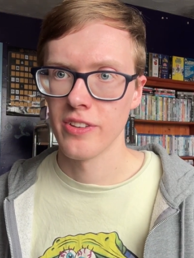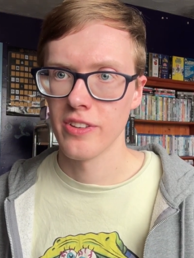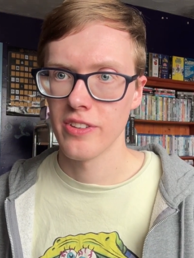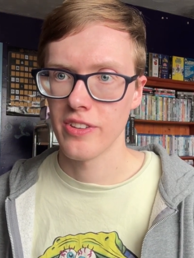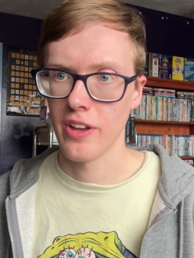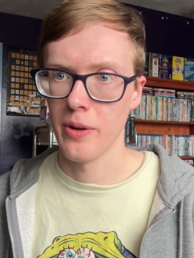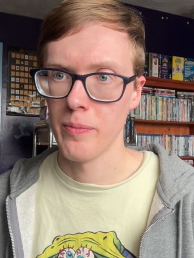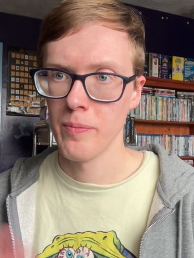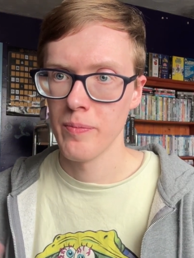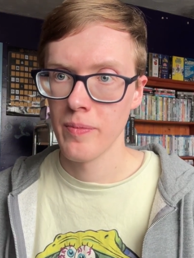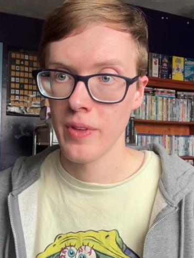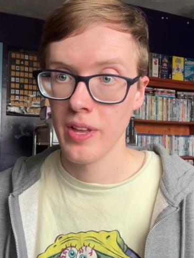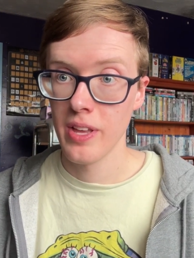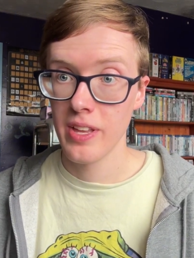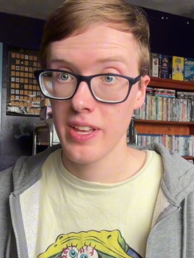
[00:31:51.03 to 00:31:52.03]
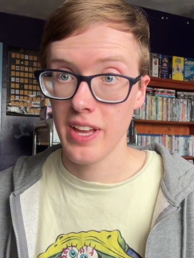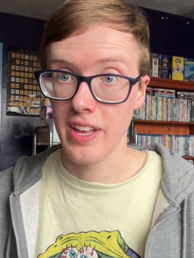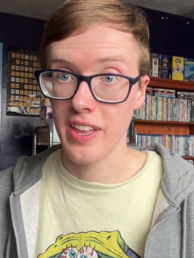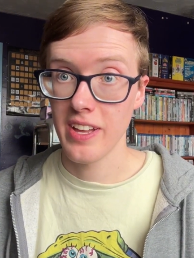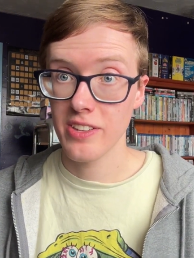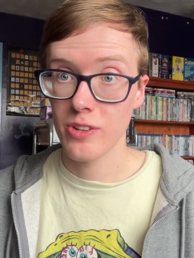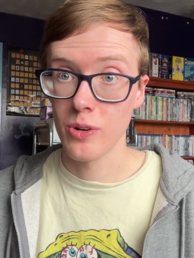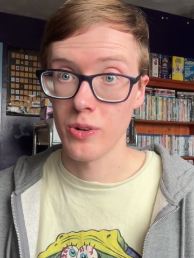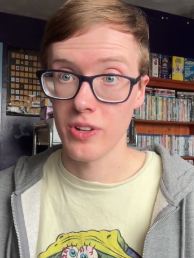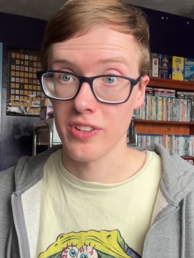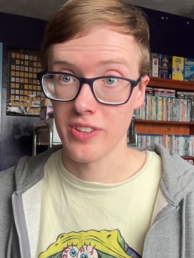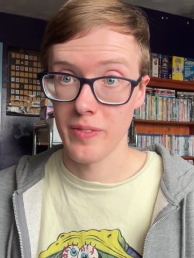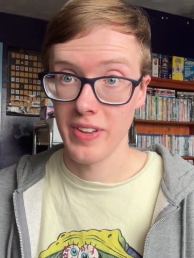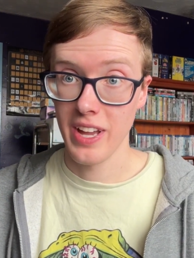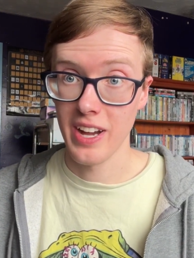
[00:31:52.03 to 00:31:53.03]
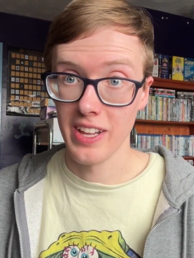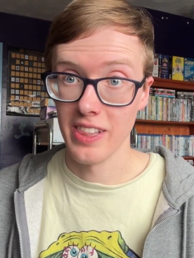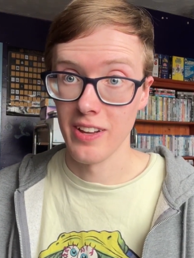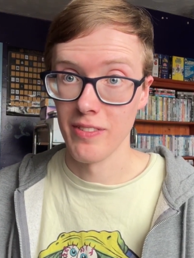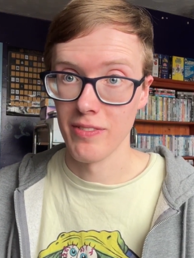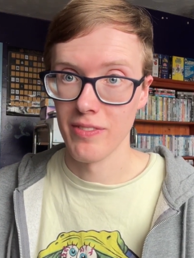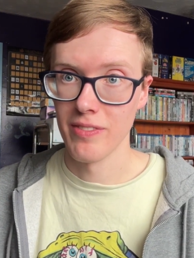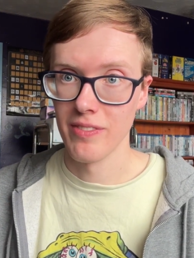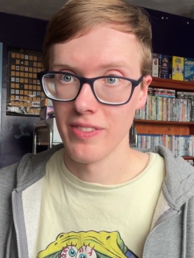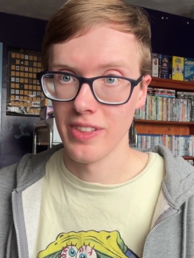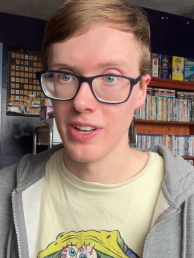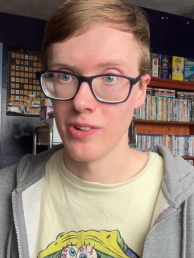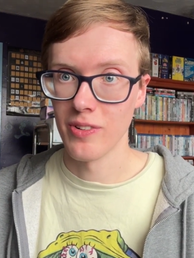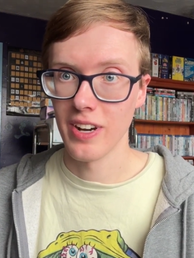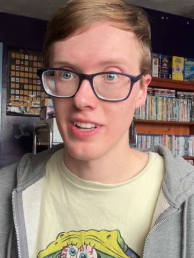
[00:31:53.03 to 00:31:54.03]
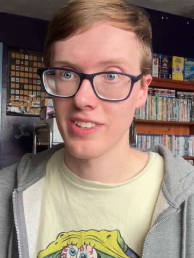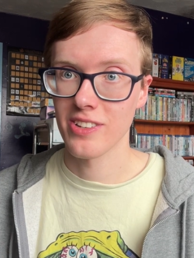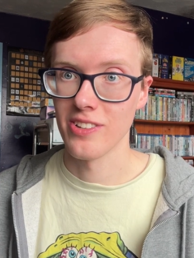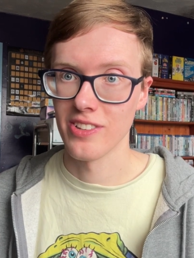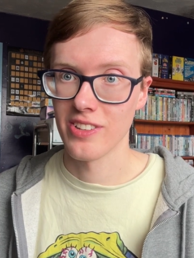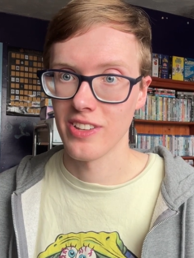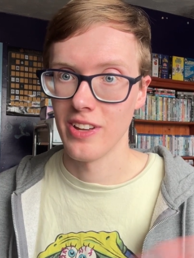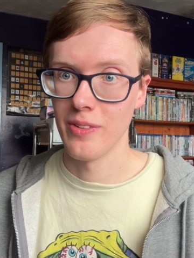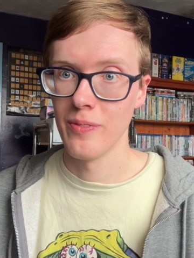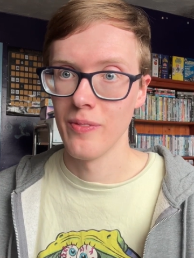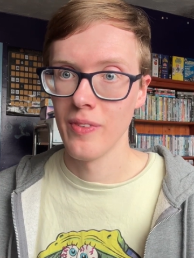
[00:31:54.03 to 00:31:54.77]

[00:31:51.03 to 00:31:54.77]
So yeah, that's cool because I love Little Rascals, so